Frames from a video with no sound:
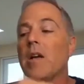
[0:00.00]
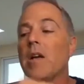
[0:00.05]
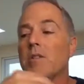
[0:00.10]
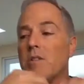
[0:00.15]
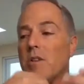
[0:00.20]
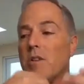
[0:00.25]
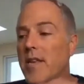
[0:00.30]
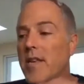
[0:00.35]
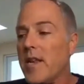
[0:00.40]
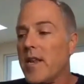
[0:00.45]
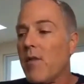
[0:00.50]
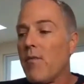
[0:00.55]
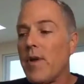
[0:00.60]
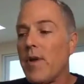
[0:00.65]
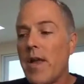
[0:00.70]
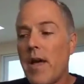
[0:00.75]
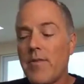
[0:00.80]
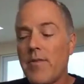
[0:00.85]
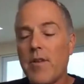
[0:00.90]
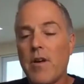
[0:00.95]
So I did. I
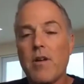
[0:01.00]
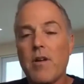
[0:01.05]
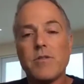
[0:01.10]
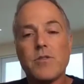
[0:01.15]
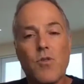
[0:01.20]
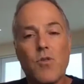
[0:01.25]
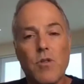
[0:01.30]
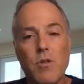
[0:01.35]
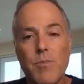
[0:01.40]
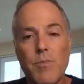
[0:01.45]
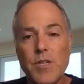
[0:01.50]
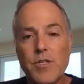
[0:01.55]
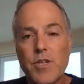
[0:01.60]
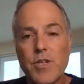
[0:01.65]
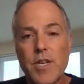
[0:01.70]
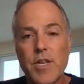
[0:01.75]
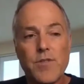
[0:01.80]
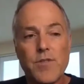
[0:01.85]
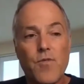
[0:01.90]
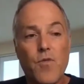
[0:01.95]
went out there, sold a bunch of
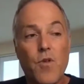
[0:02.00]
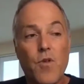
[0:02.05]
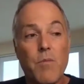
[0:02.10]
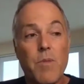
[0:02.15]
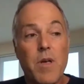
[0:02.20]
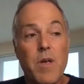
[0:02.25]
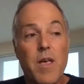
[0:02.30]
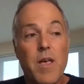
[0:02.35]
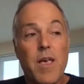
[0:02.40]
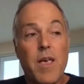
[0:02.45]
tickets for him.